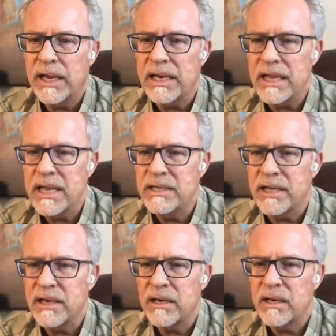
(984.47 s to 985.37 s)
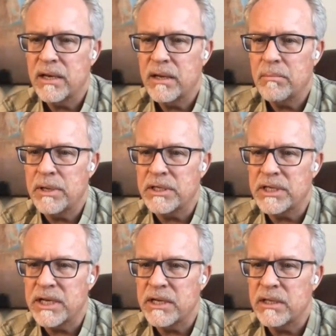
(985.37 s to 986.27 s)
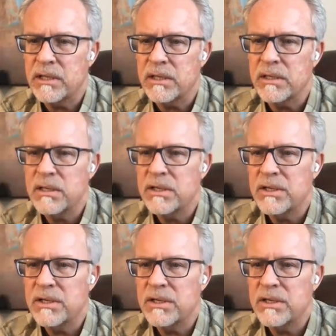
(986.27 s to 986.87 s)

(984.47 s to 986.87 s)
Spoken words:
It can ease it, but still